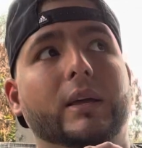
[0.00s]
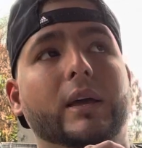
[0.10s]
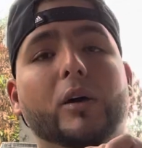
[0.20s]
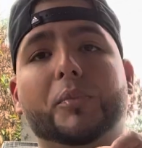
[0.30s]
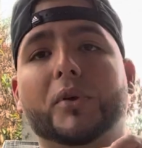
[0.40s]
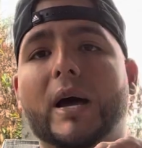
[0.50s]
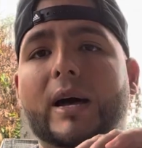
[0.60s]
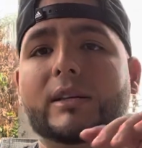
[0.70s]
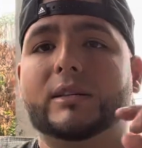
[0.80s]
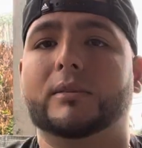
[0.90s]
help you
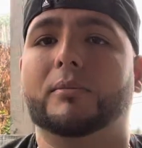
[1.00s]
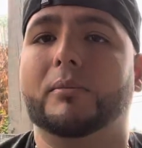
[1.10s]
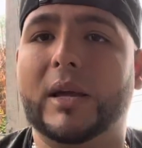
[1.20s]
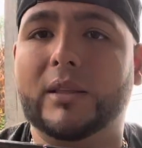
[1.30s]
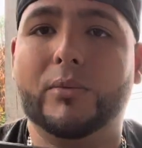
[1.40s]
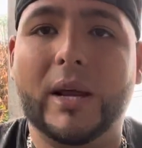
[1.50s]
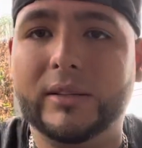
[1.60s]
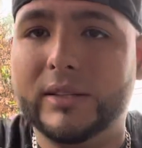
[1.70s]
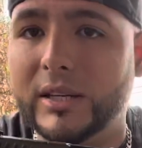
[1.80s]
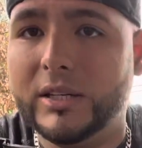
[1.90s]
guys make the right
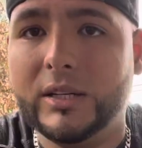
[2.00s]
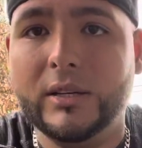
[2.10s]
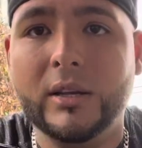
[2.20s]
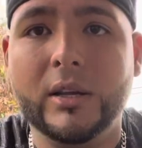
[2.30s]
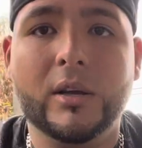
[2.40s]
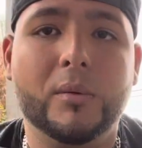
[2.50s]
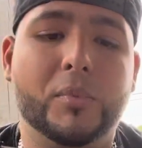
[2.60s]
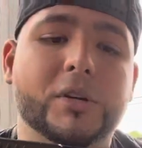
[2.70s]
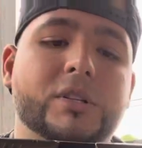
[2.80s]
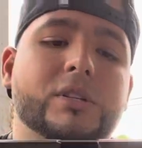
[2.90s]
decision,
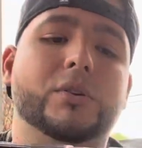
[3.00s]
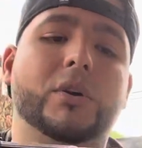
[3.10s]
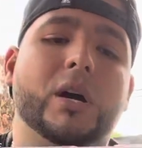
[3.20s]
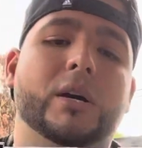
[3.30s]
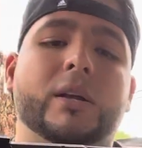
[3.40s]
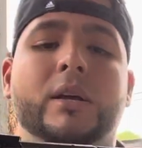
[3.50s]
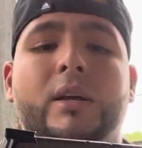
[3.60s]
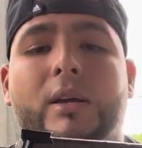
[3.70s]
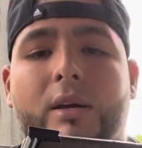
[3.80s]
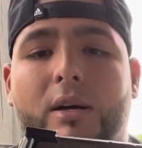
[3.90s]
purchase your gun,
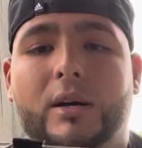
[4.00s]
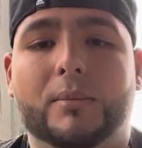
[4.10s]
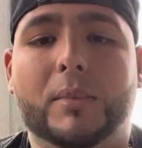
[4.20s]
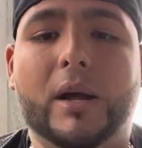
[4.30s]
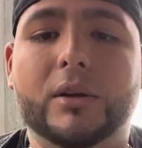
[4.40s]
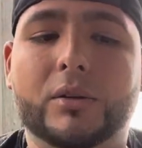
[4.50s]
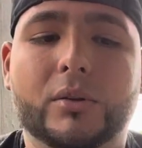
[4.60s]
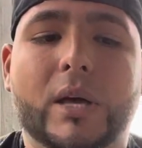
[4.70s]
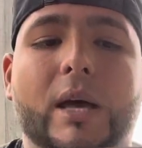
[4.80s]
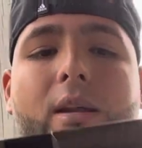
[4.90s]
I could do
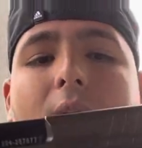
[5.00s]
that.